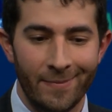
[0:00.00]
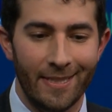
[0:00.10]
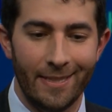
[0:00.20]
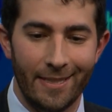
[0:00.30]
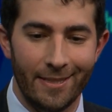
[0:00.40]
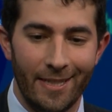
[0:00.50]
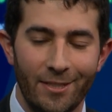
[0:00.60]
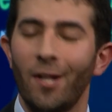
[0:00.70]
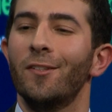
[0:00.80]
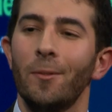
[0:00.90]
it
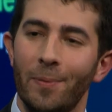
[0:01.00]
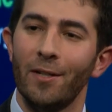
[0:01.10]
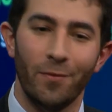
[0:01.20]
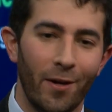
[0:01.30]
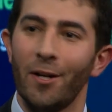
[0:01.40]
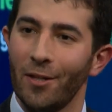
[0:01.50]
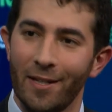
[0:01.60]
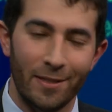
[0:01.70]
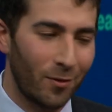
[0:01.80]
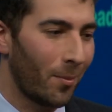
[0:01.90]
doesn't appear very
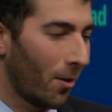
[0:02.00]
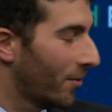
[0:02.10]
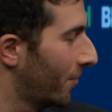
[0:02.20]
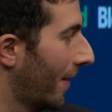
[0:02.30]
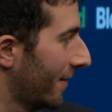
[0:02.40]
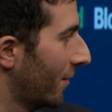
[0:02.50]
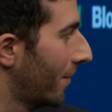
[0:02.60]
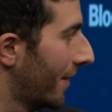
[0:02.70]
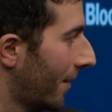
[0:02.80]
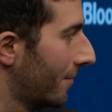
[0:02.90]
likely from our perspective. But